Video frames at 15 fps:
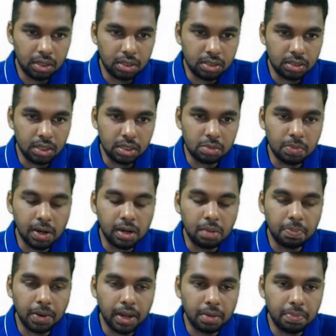6
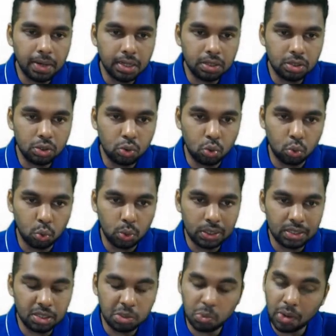multiplied by 2
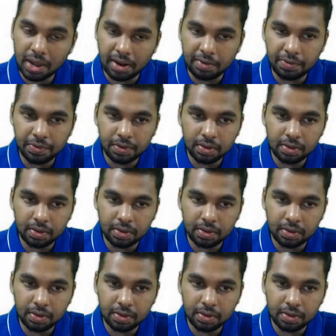is 12.